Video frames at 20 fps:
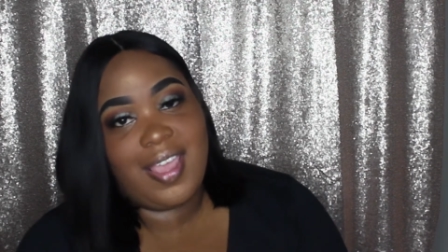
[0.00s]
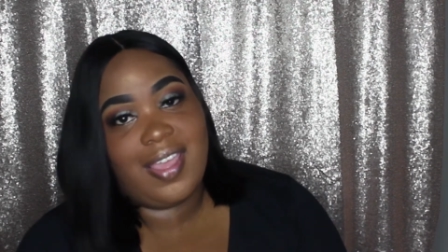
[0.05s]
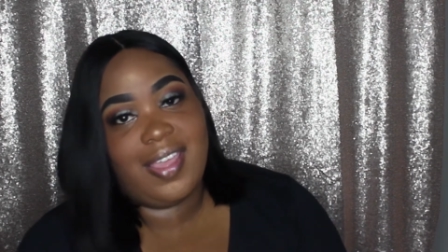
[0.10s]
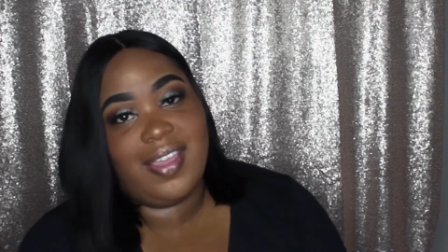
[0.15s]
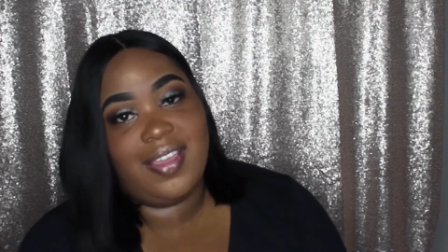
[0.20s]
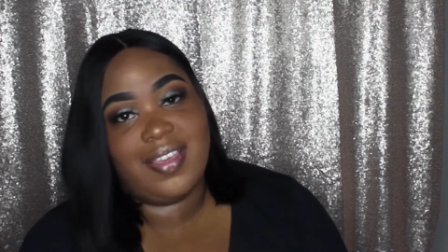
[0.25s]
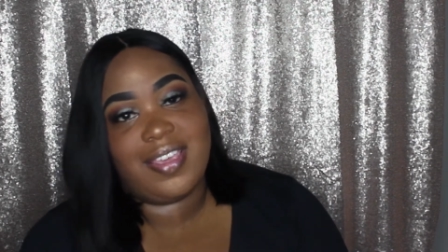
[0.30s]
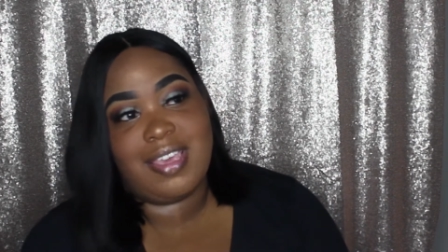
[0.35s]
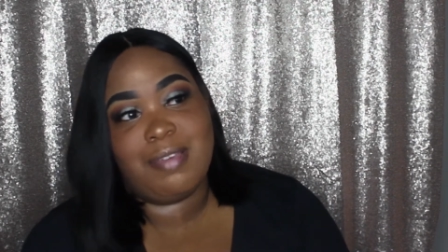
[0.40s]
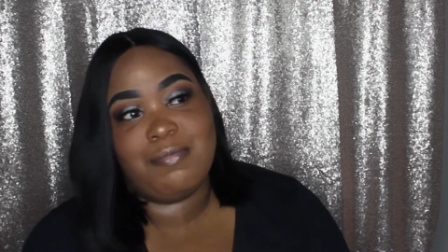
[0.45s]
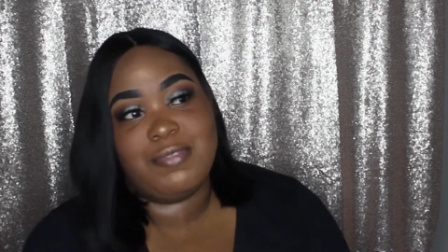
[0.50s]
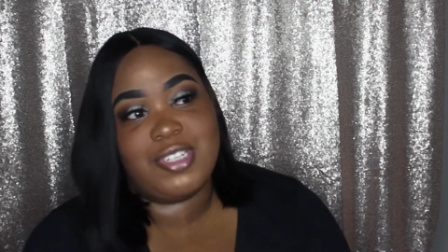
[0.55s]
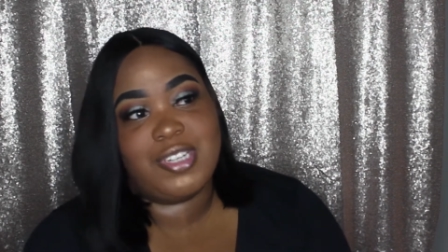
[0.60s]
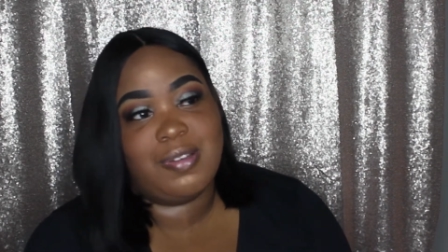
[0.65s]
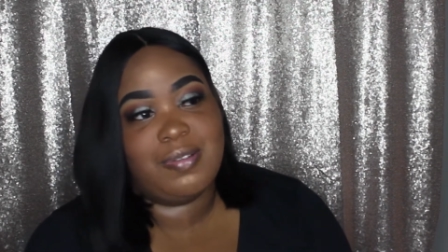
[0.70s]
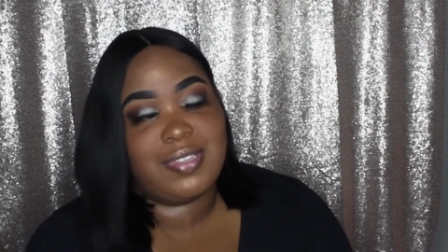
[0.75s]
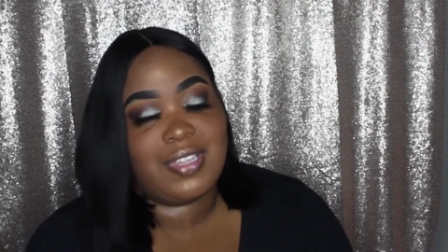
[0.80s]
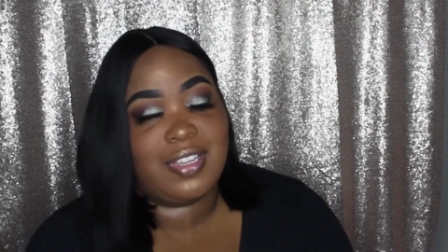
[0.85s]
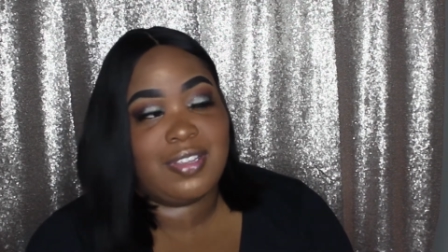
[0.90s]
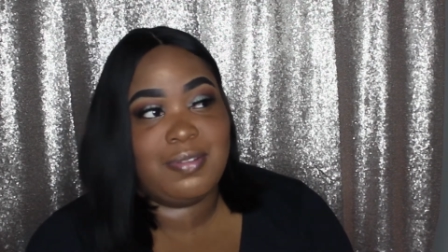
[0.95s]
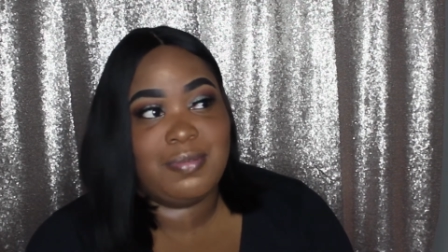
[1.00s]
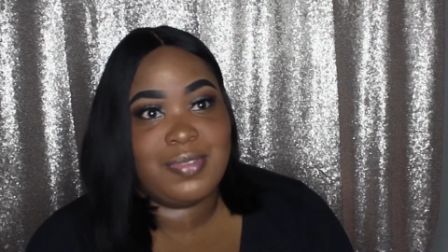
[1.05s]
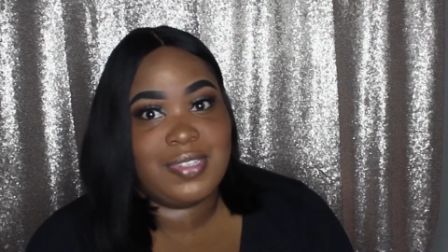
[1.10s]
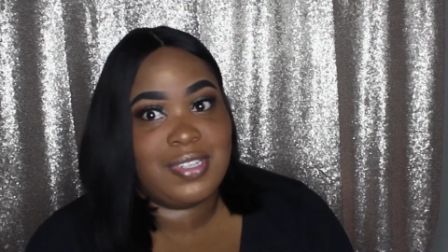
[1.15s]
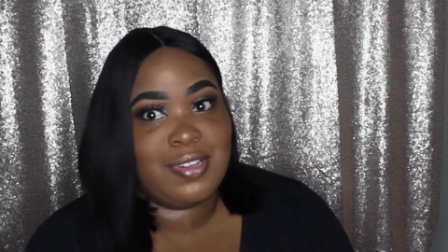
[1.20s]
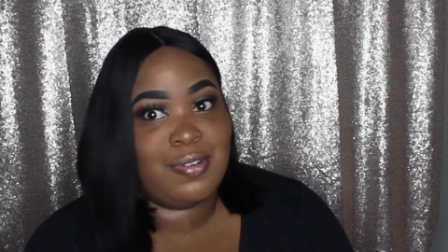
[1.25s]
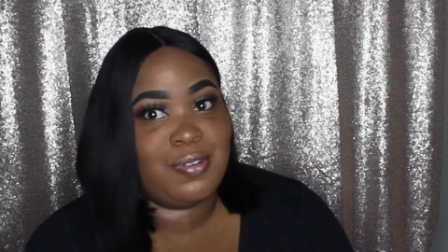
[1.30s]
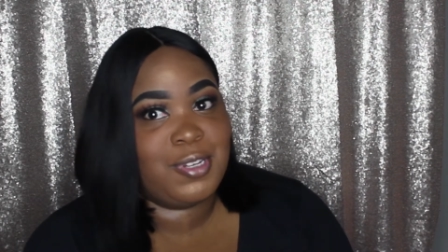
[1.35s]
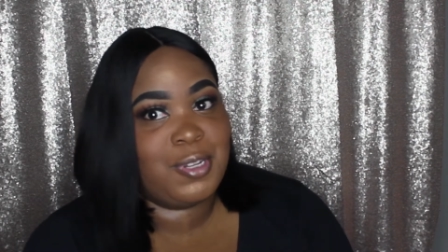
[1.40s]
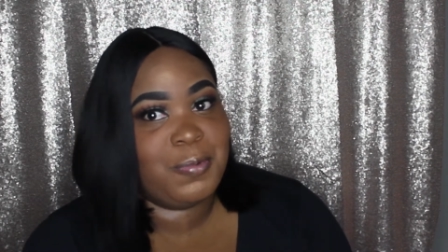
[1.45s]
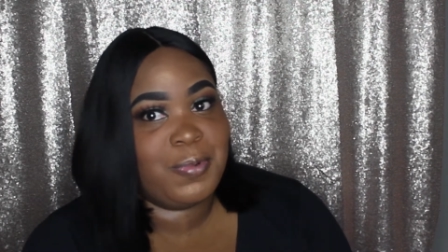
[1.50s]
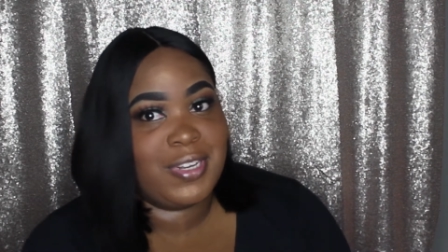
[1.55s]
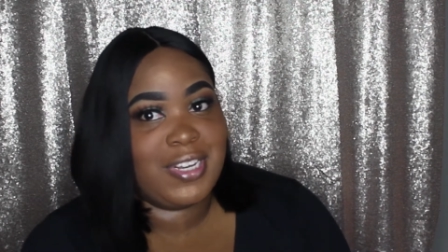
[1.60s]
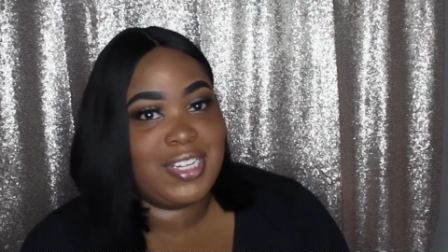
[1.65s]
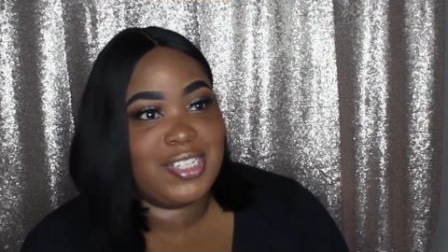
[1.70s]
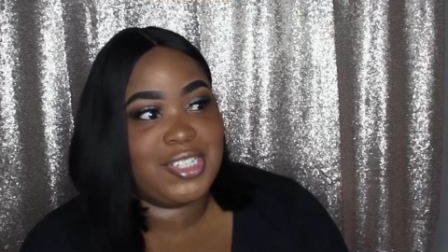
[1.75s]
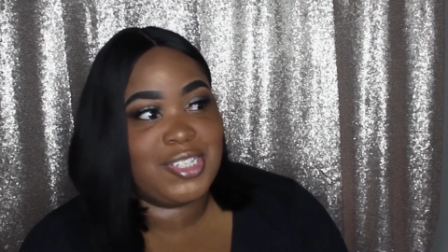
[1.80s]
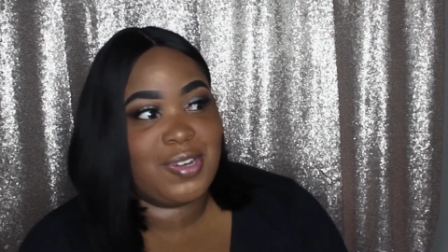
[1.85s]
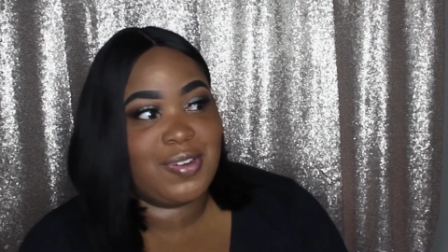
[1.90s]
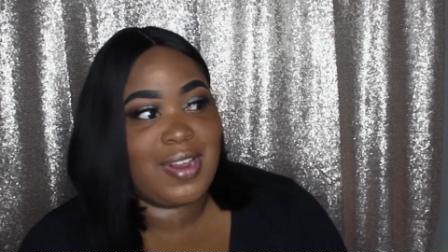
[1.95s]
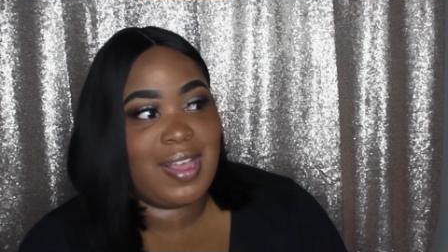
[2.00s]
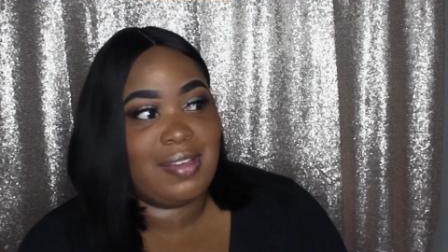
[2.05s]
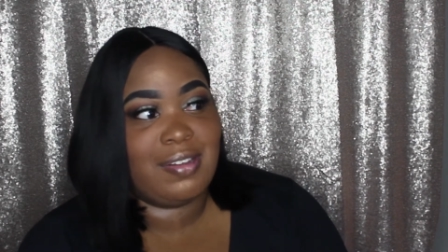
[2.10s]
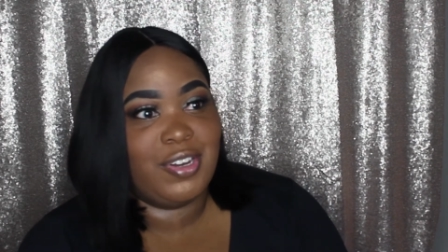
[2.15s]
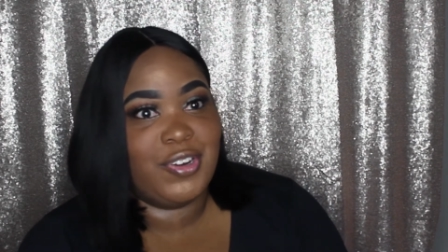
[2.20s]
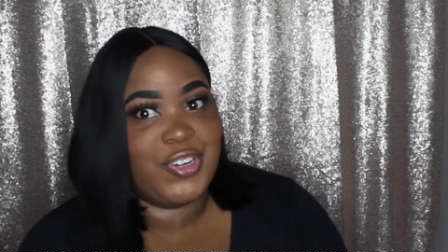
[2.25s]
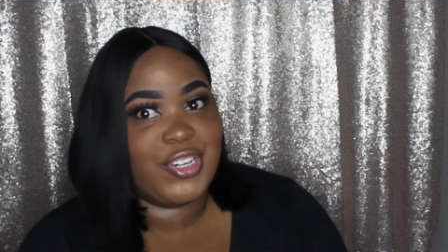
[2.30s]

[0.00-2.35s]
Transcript: And K. Michelle was like, you wasn't the only one that showed out.